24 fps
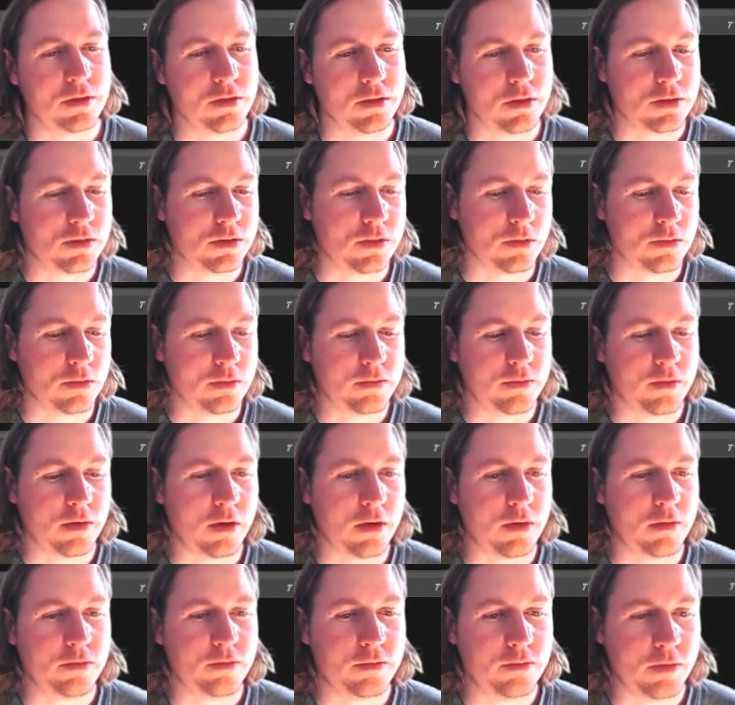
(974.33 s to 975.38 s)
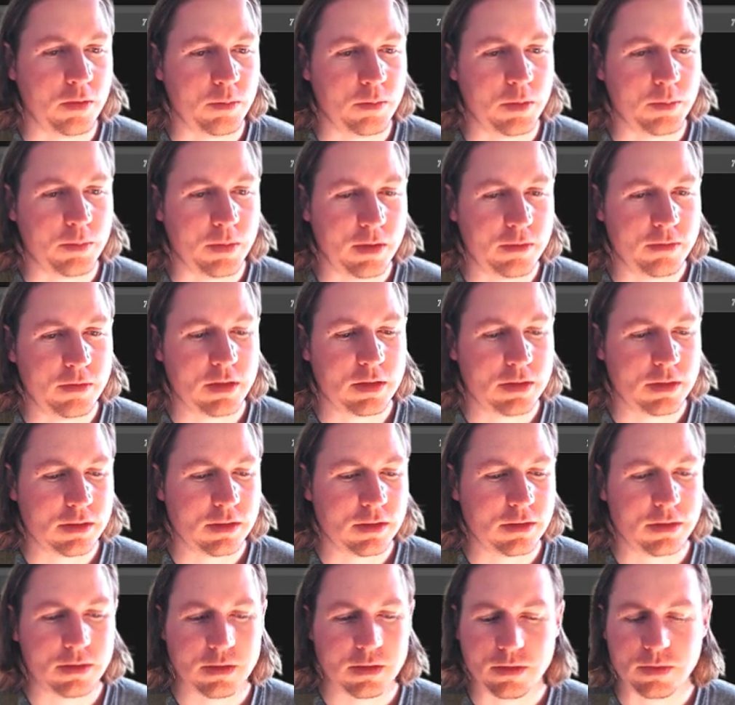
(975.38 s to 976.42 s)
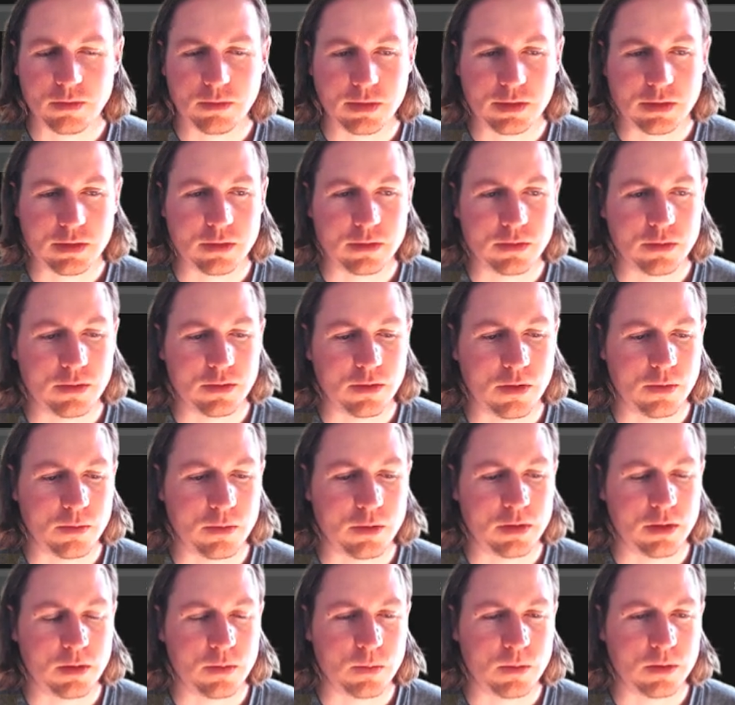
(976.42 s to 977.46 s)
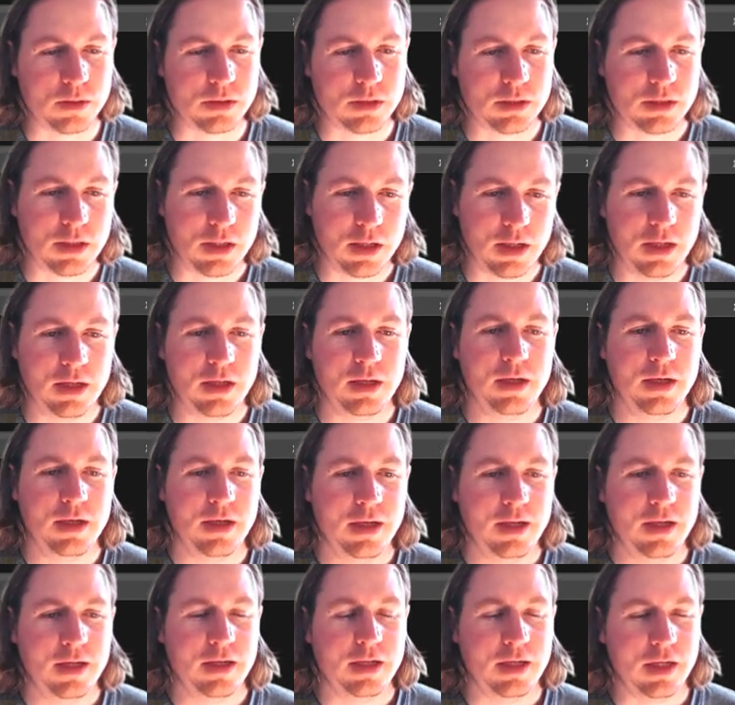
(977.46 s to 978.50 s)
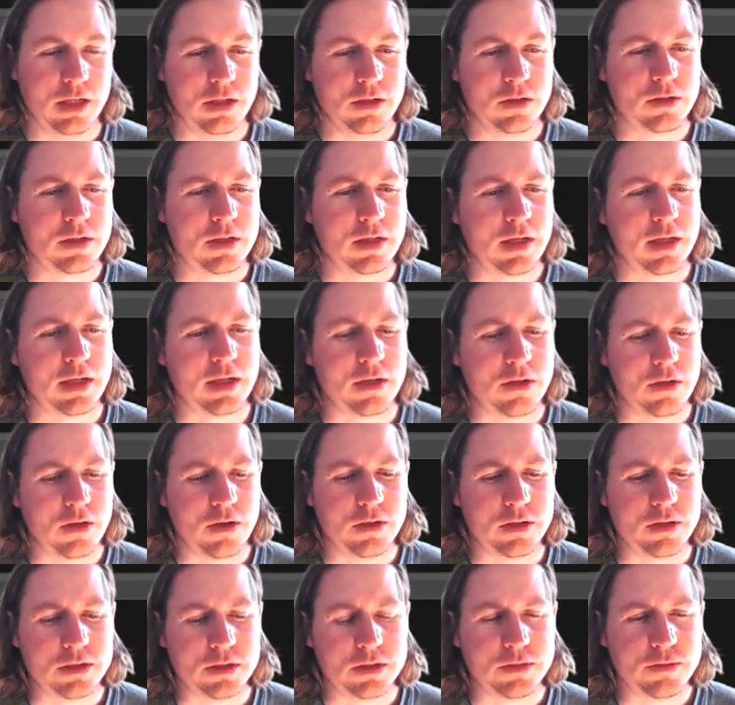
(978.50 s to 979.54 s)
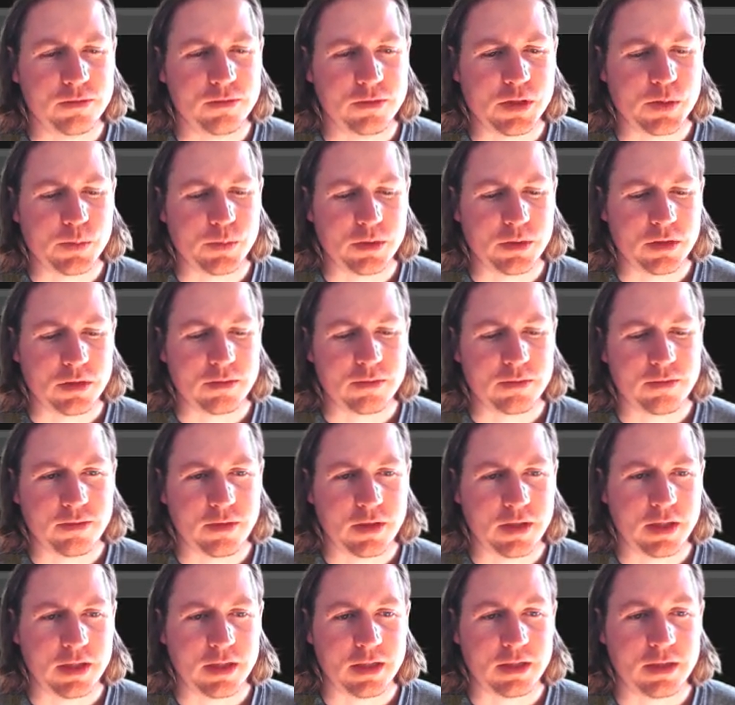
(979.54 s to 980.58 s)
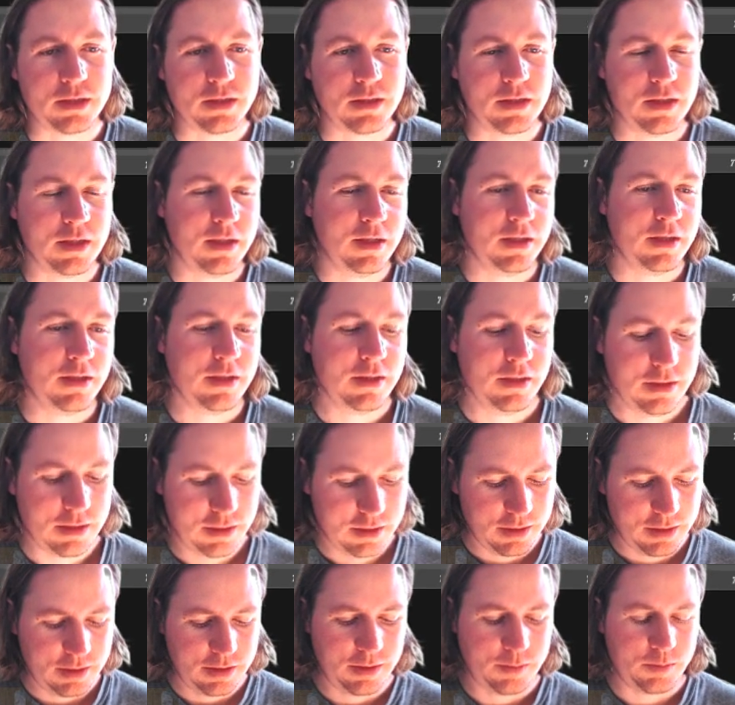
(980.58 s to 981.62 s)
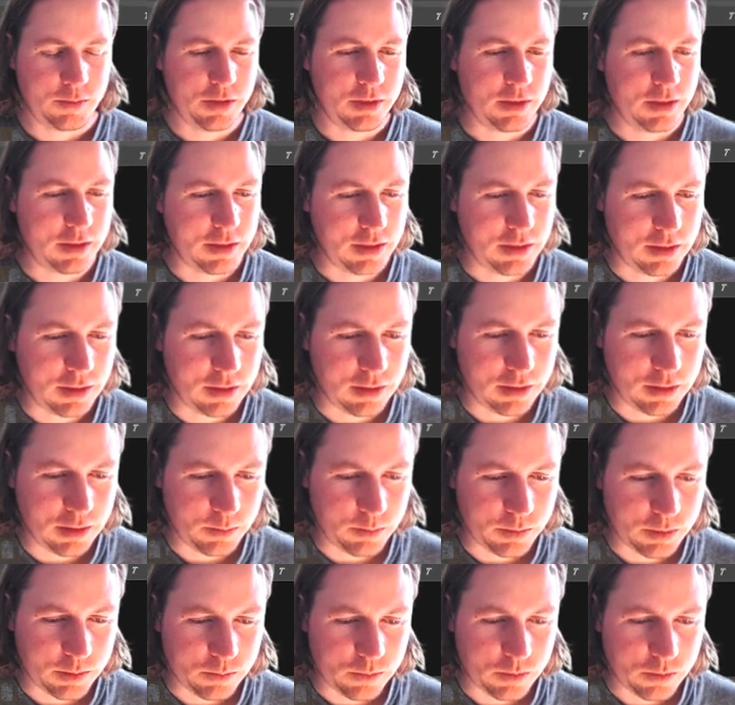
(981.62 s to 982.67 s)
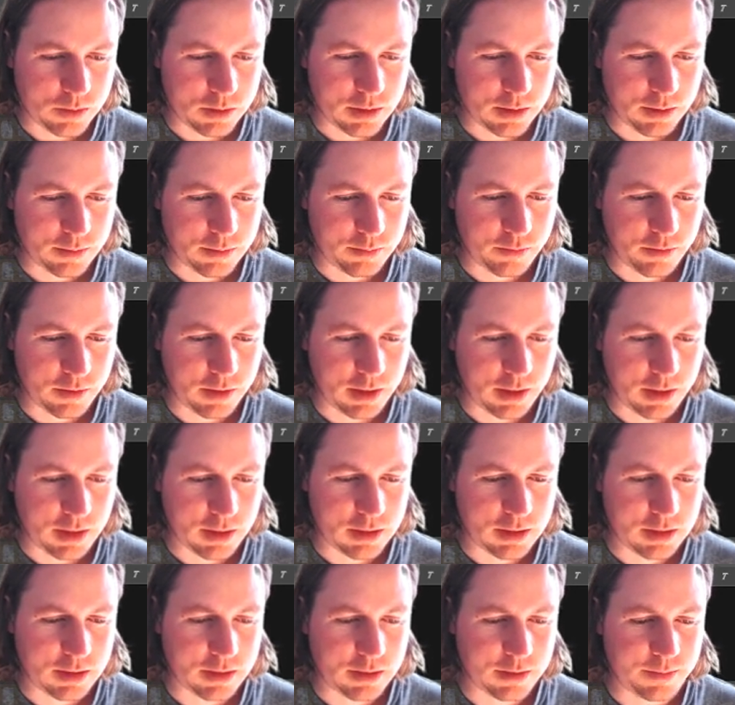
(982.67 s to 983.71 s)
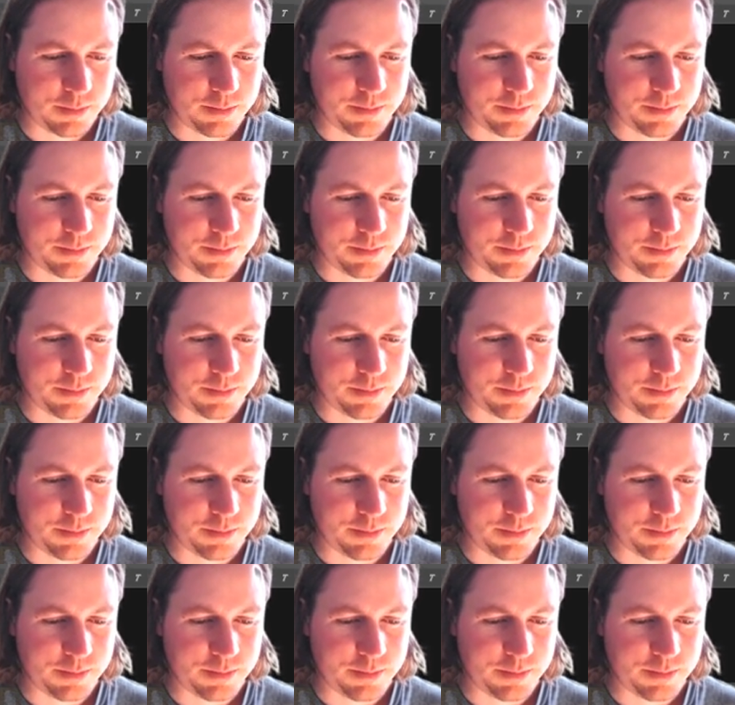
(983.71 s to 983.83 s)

not too far from above us. We still don't know what it was. It looked like an orange frisbee on fire. I'm gonna need a little bit more time for that.